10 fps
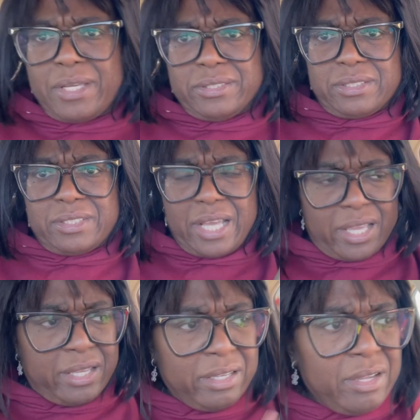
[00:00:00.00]
yesterday.
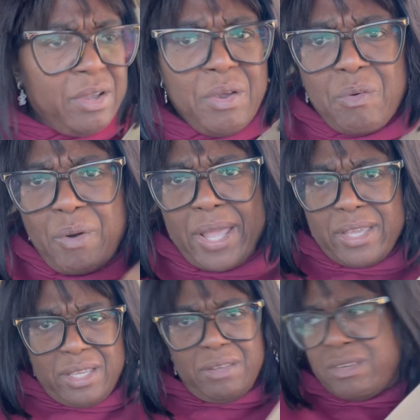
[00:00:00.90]
Right
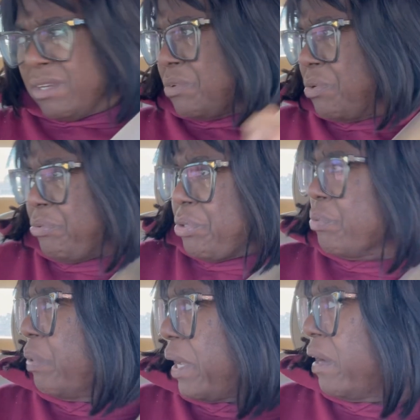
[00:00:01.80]
here didn't do too
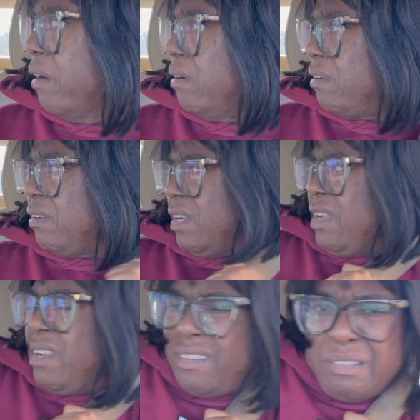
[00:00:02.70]
well.
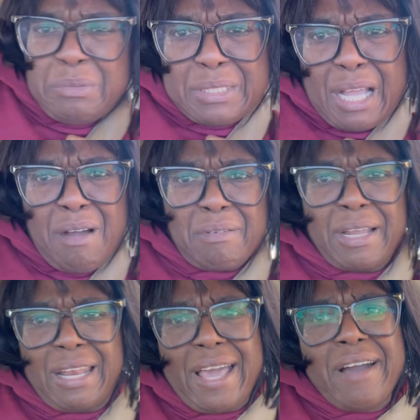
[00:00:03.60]
It was all
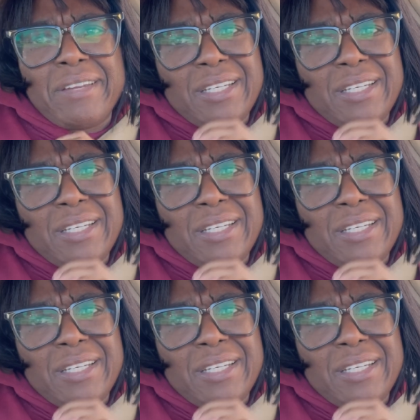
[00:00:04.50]
cloudy